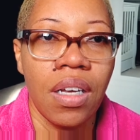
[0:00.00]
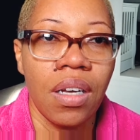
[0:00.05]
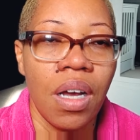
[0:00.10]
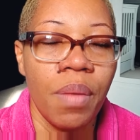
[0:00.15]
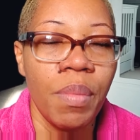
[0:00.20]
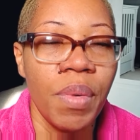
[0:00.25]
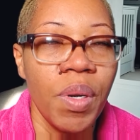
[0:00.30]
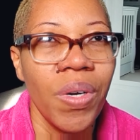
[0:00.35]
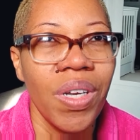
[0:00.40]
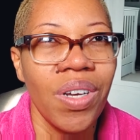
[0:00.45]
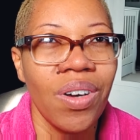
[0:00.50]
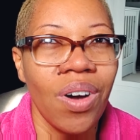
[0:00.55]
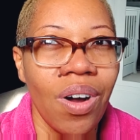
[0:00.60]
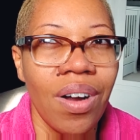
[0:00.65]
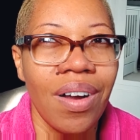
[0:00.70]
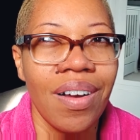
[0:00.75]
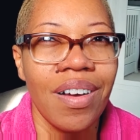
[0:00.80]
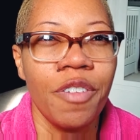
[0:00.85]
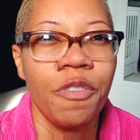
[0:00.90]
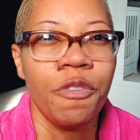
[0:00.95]
we
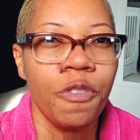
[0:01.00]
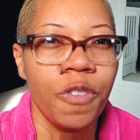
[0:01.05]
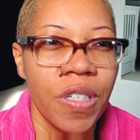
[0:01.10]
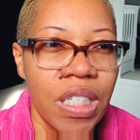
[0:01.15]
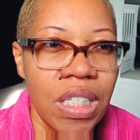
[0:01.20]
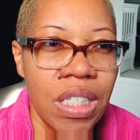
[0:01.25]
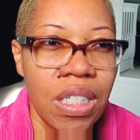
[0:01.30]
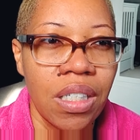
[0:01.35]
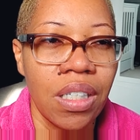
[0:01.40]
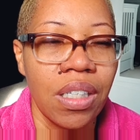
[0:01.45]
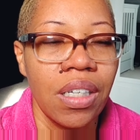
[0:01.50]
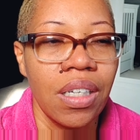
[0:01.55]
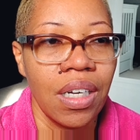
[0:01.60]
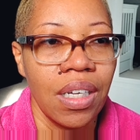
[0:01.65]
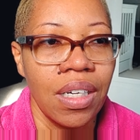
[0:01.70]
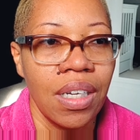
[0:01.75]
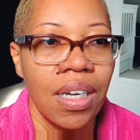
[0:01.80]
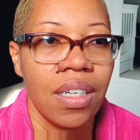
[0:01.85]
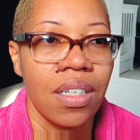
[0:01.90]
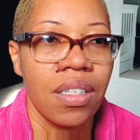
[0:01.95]
are officially
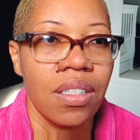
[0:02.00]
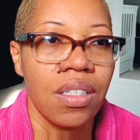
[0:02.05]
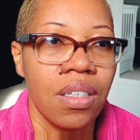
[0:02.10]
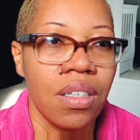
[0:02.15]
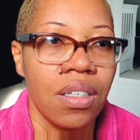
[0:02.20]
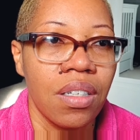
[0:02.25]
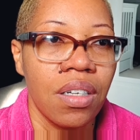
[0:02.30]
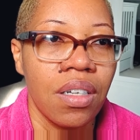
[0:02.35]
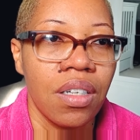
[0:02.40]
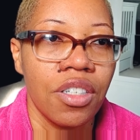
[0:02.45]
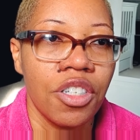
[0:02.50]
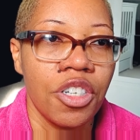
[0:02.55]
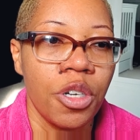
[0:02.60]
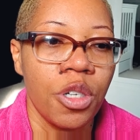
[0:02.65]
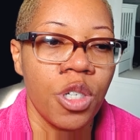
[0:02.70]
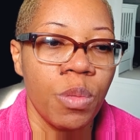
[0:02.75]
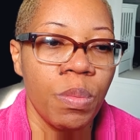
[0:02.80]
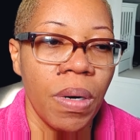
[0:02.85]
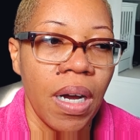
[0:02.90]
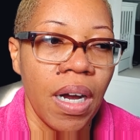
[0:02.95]
connected to a
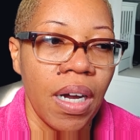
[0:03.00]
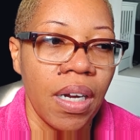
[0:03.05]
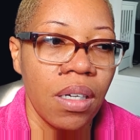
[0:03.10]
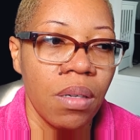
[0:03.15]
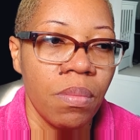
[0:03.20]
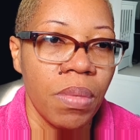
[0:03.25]
church body,